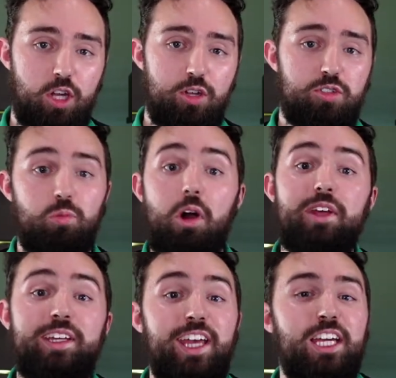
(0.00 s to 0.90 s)
So while they
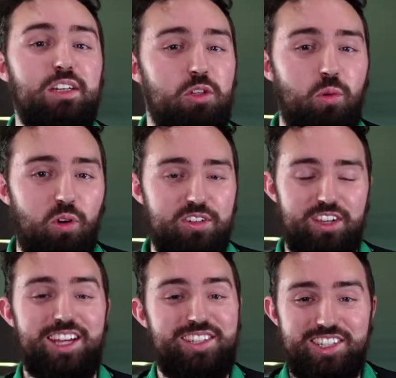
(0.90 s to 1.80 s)
can't give you warts,
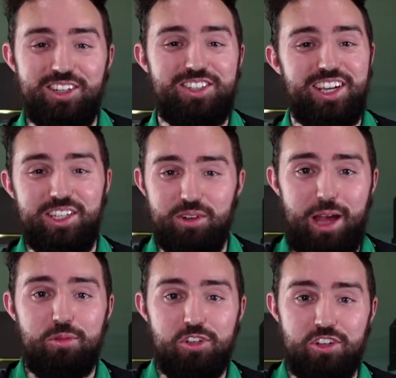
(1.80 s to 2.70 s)
I still say you
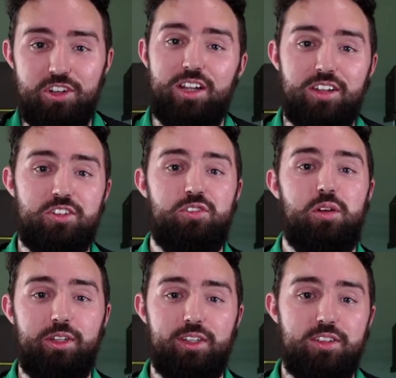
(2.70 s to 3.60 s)
absolutely should not touch them
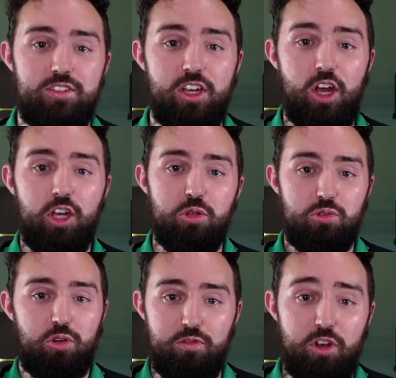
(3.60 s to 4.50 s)
unless you
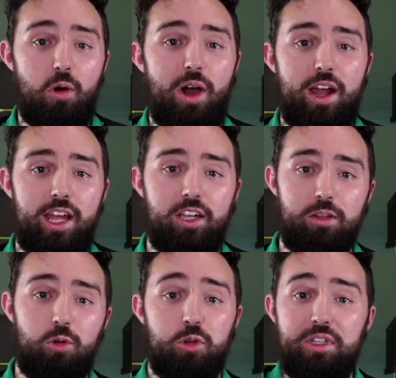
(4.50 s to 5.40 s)
sort of know how to handle
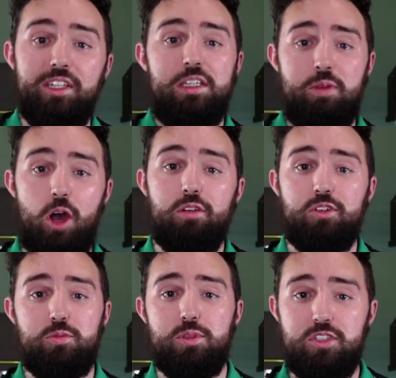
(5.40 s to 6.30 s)
them or you need to get them out of a
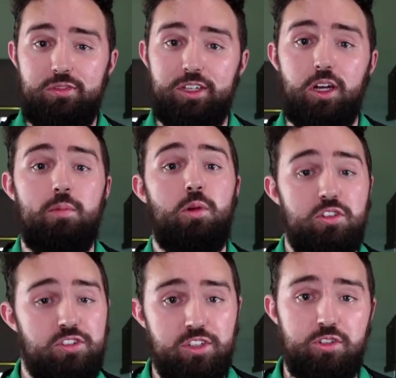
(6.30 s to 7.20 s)
specific
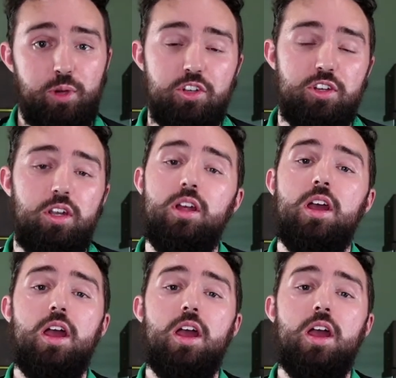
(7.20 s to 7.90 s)
emergency situation.